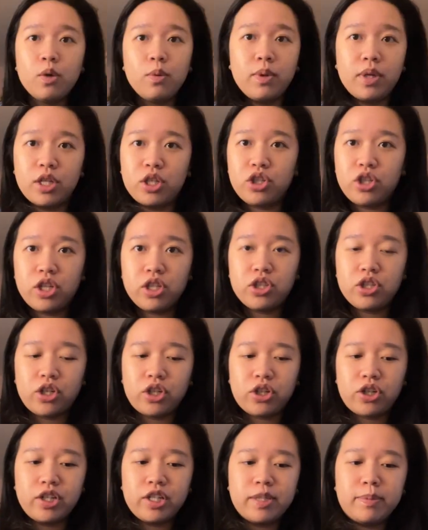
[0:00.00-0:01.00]
We exchanged our
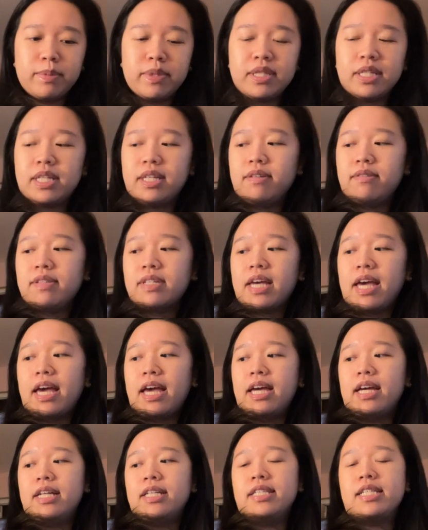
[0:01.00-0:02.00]
Christmas gifts,
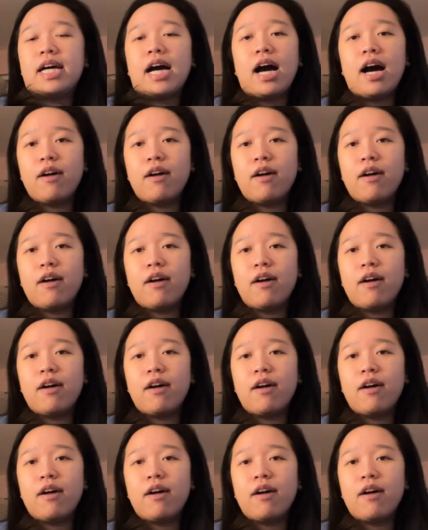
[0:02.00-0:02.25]
and